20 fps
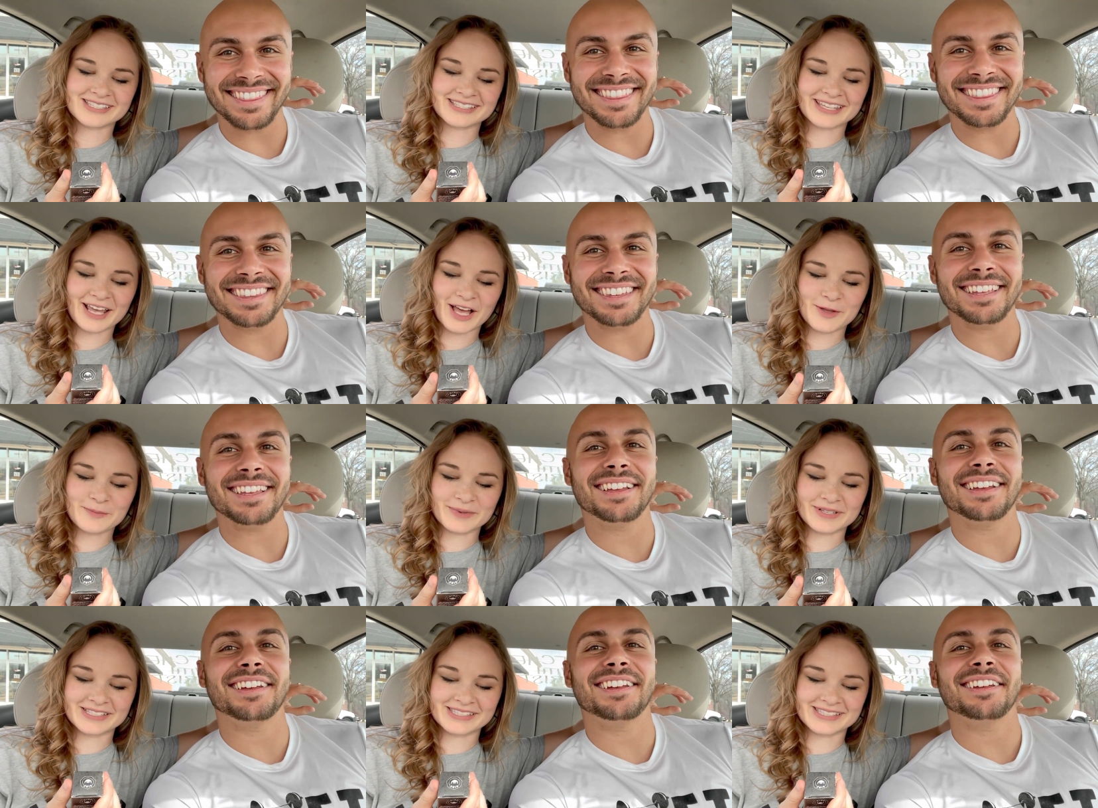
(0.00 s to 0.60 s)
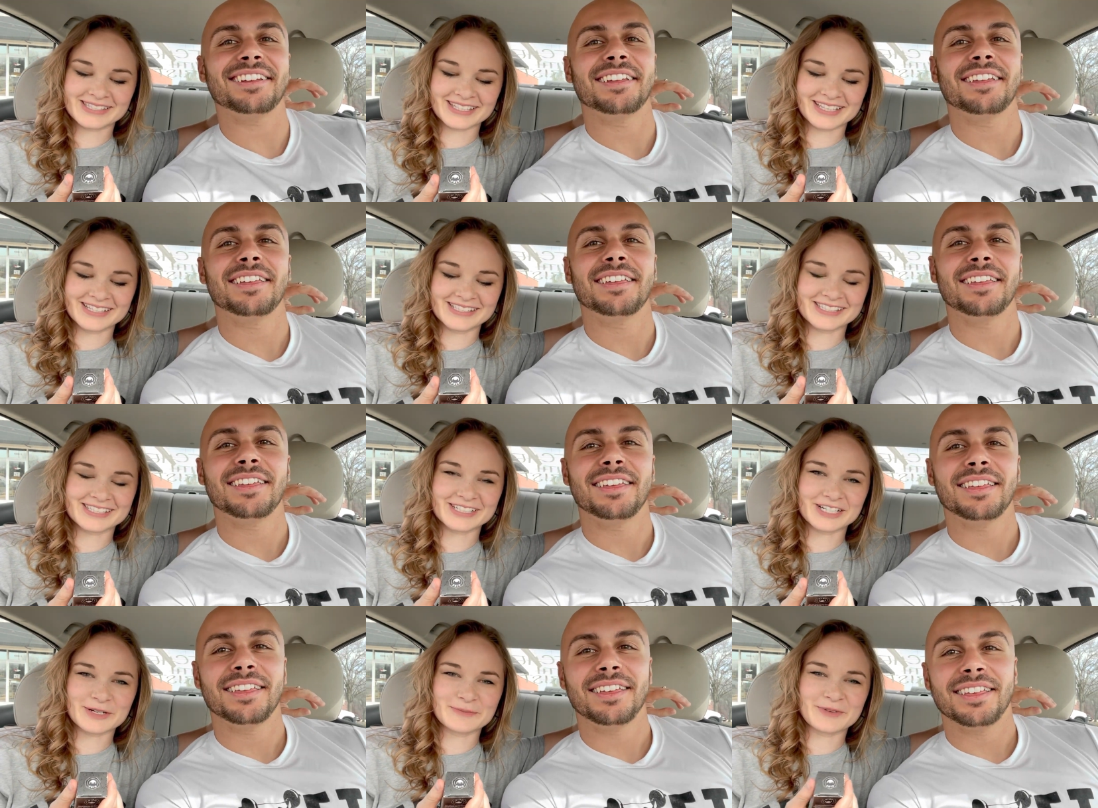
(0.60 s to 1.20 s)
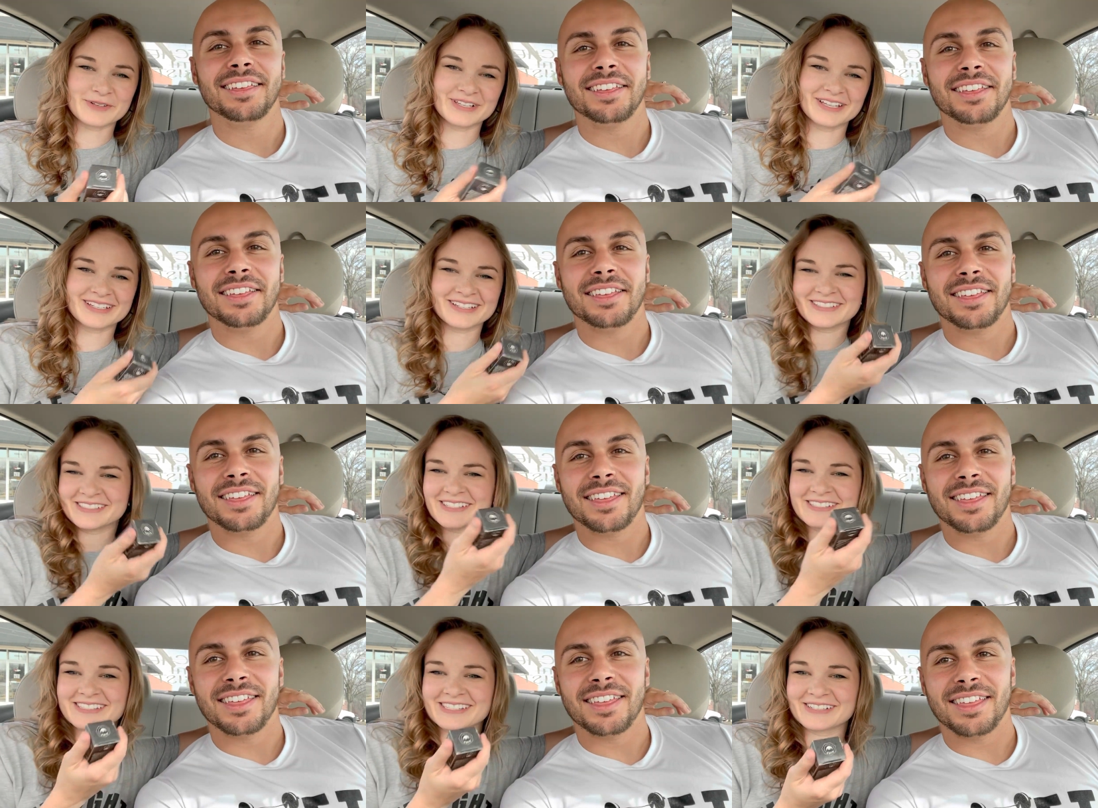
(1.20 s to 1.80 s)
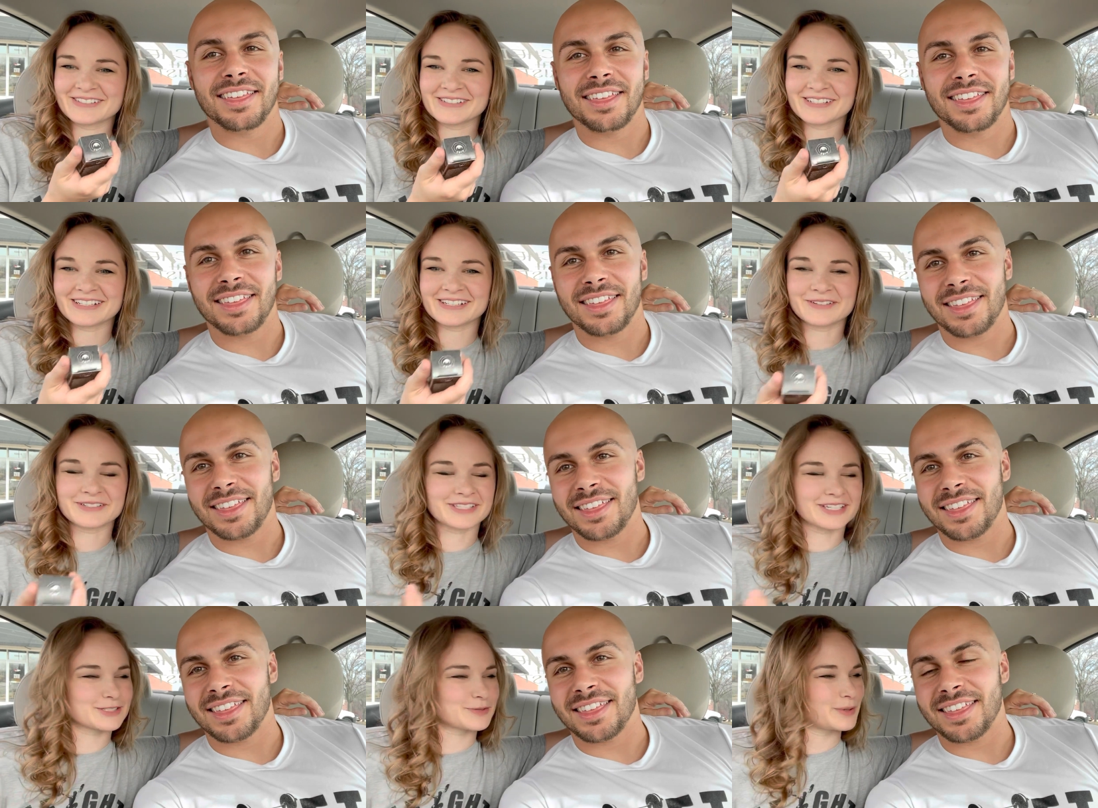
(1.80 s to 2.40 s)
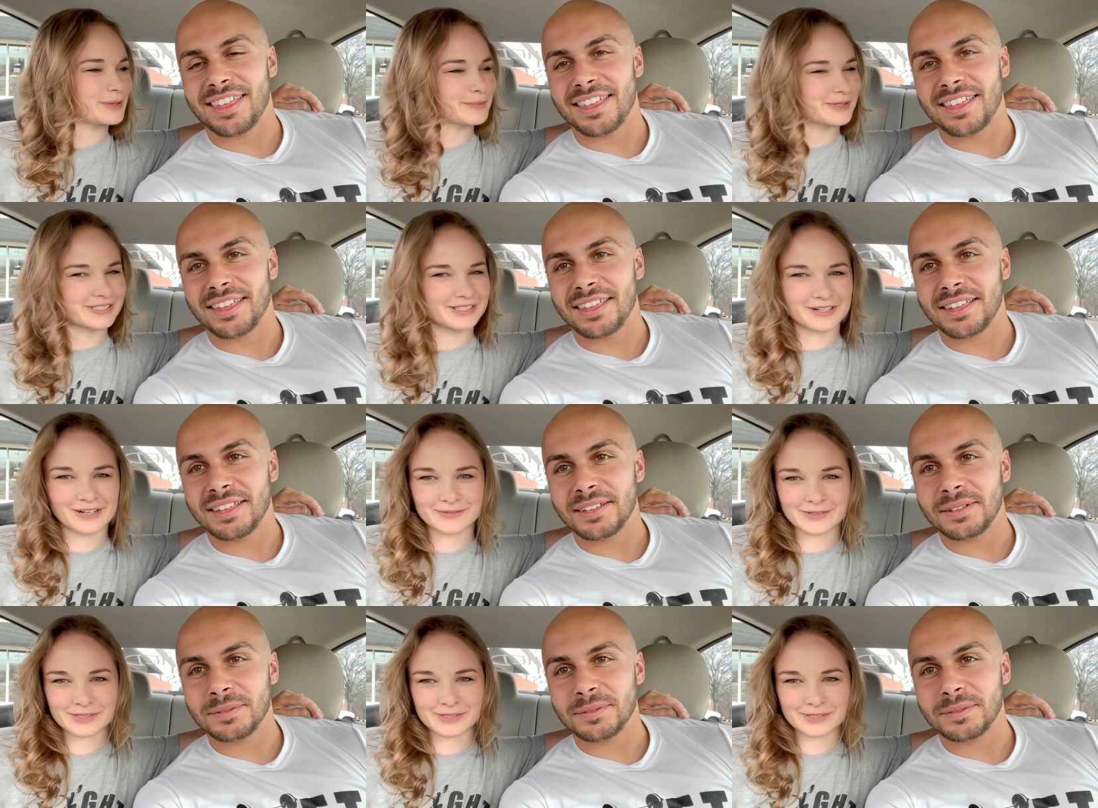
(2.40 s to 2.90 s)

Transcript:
Speaker 1: scalp and skin serum. You're like, let's just do it. It was like 20% off or